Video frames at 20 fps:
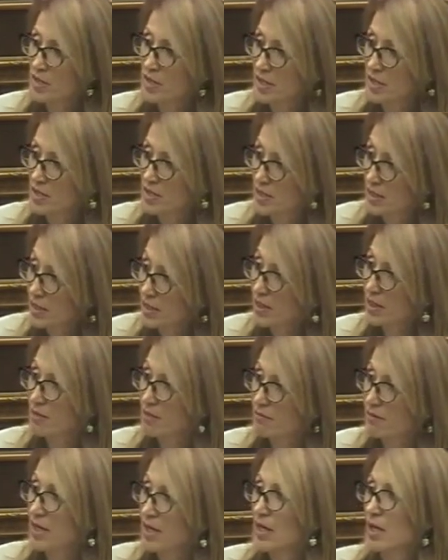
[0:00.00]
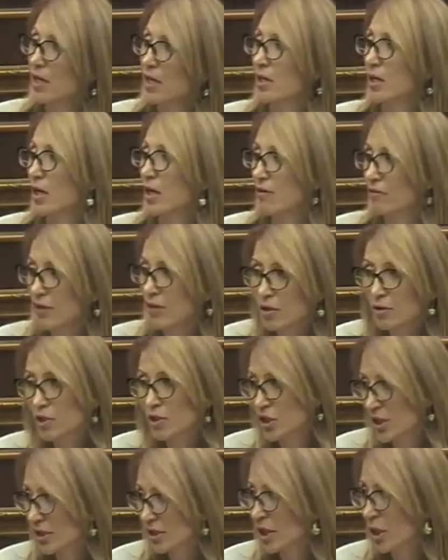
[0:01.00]
Specifically, the requirement
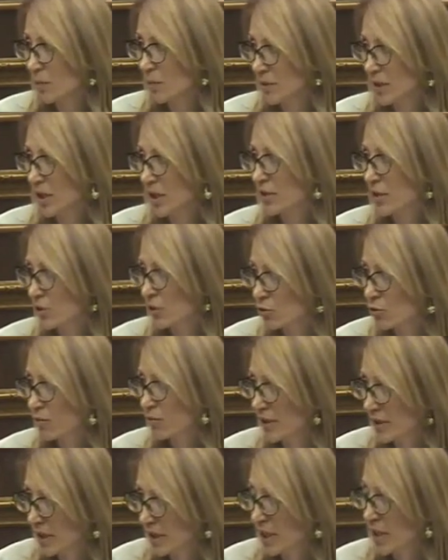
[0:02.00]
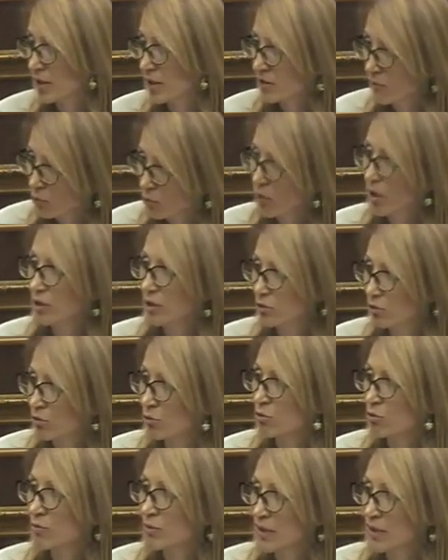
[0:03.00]
to make more capital investments, in the
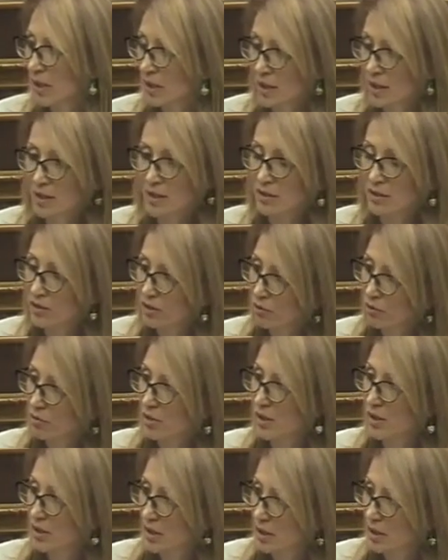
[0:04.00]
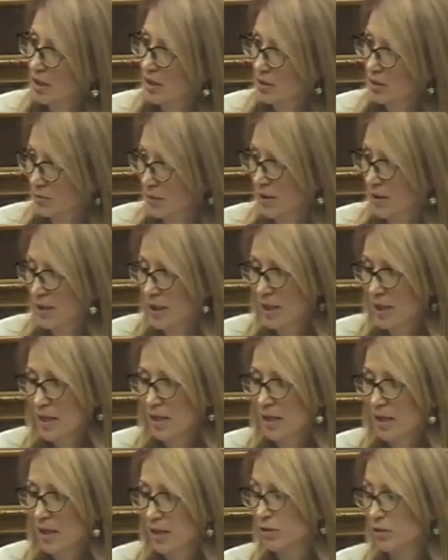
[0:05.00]
result of which, and through the development of the
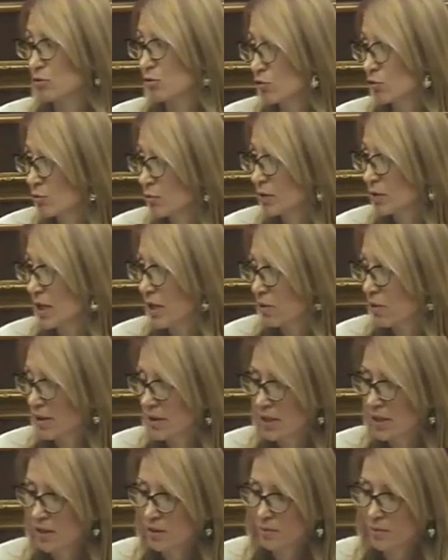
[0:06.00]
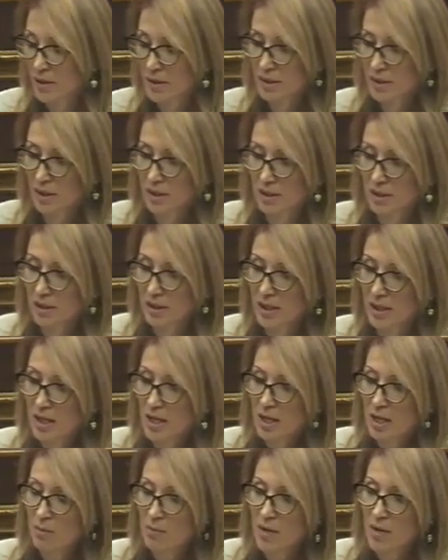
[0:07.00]
economy, will be able to service
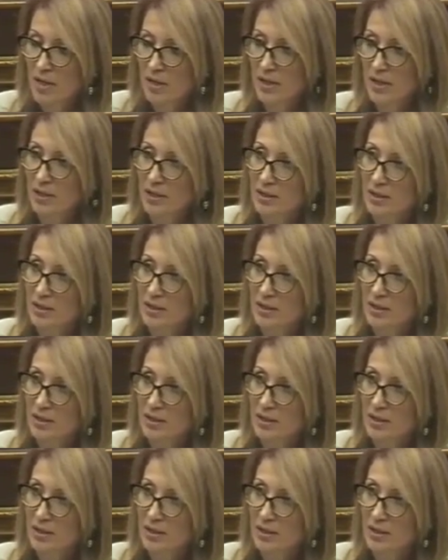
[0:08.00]
those debts.